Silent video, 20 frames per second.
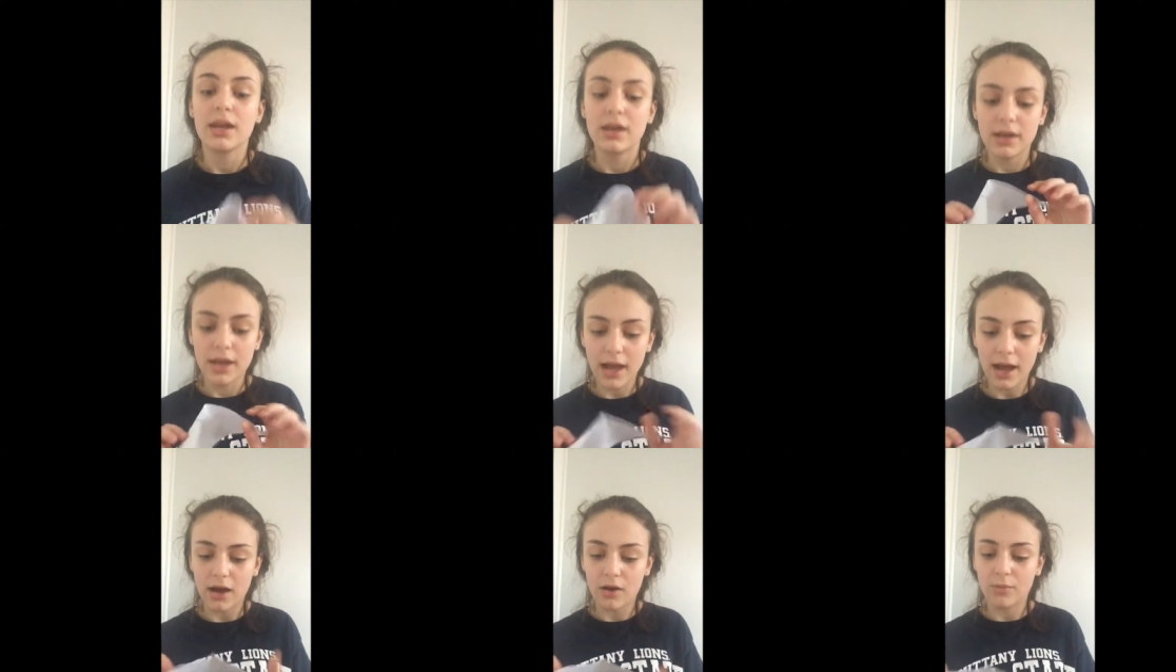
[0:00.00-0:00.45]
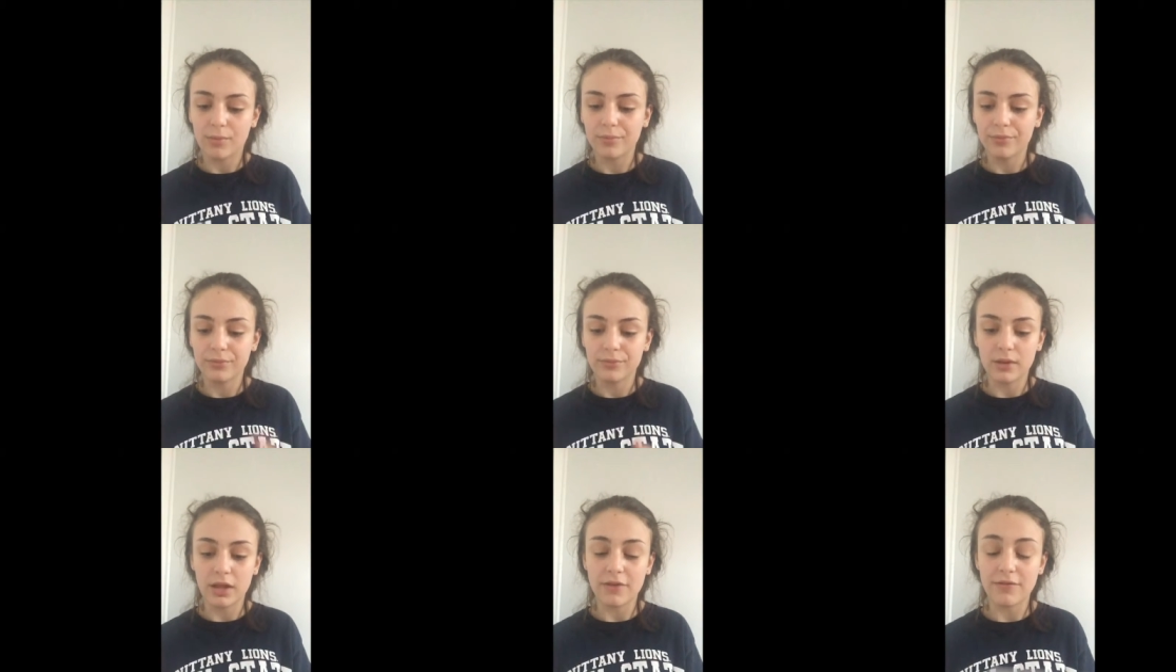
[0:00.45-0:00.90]
Now,
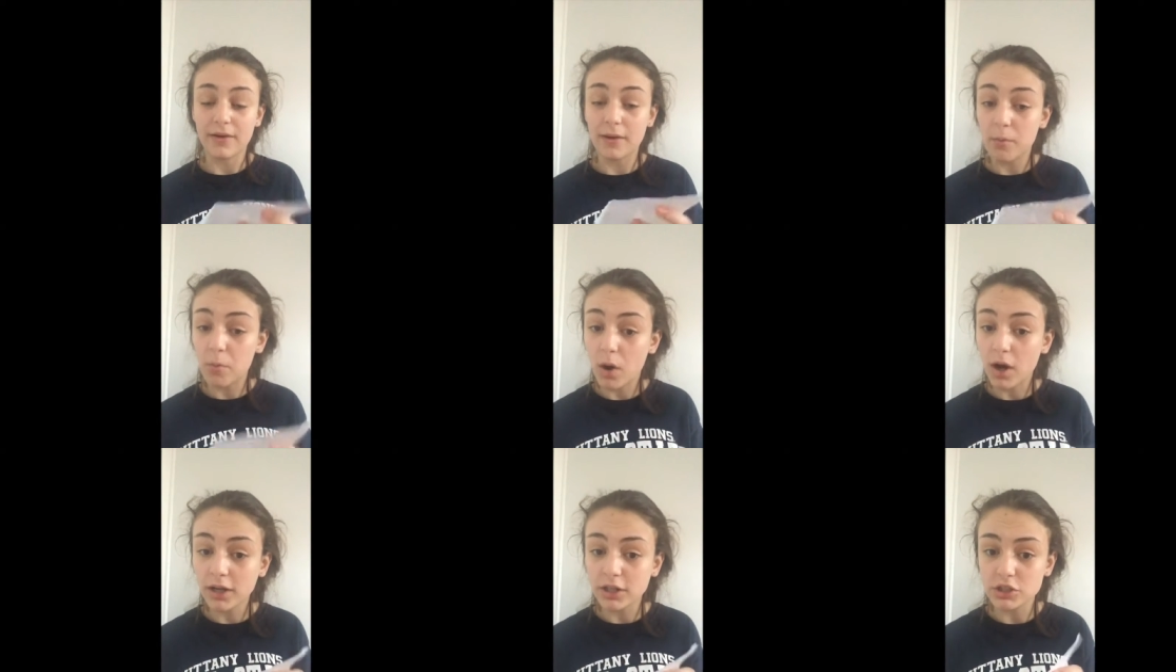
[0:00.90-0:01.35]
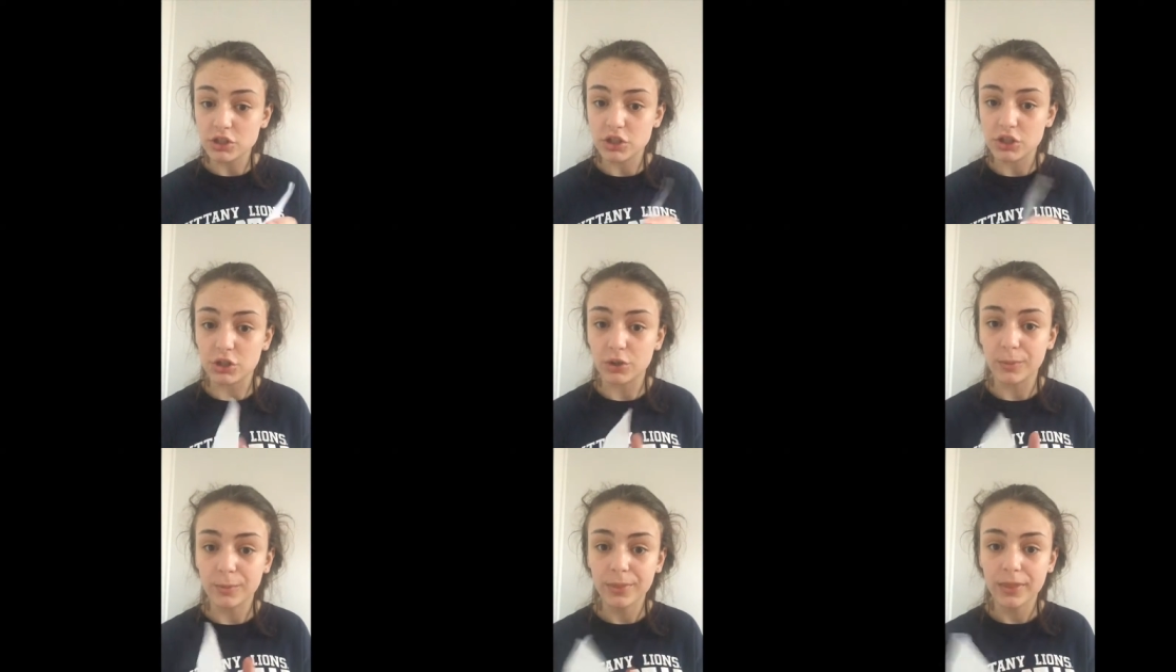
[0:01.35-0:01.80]
if I wanted
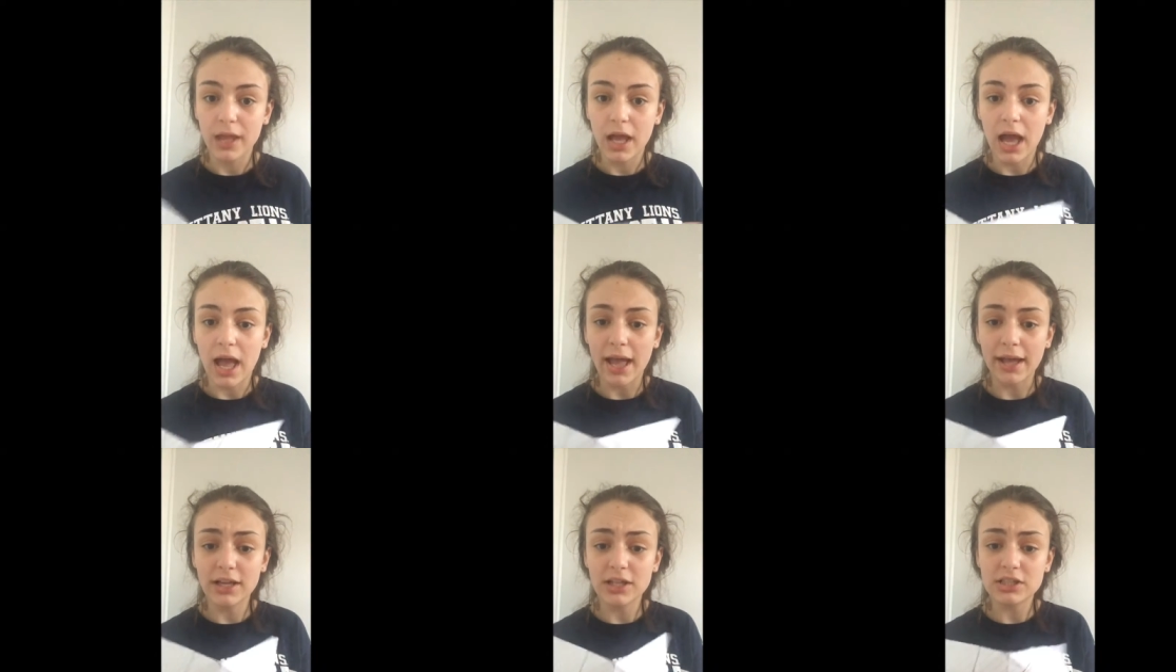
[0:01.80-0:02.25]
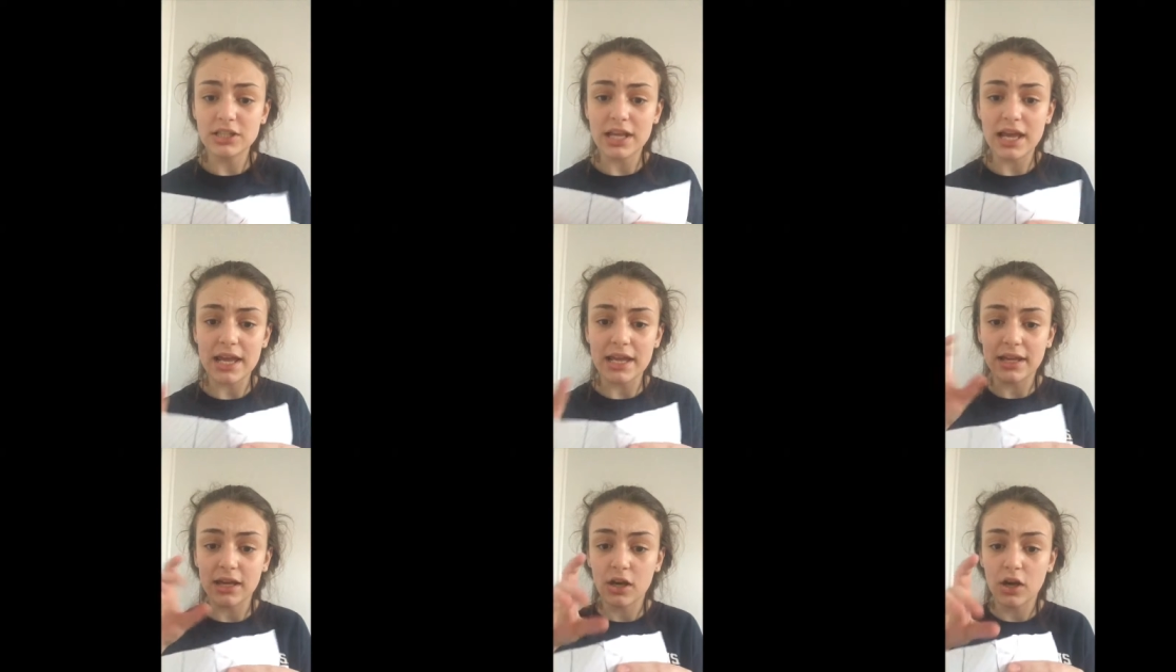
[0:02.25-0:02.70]
to, I could
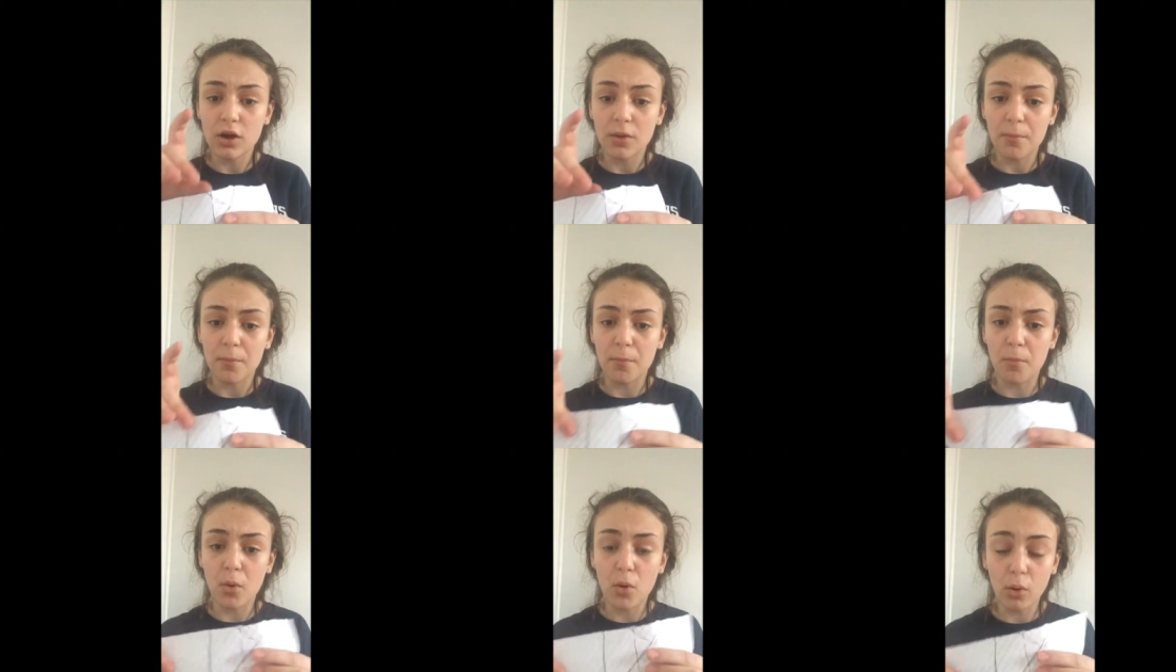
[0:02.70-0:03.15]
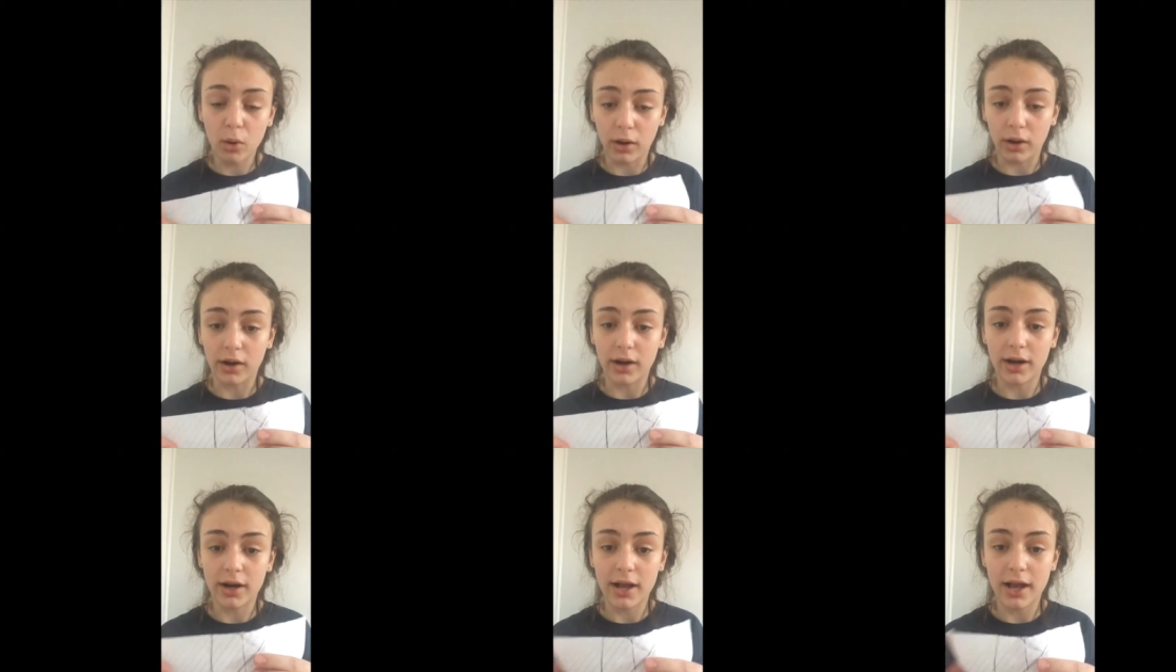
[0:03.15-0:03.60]
take more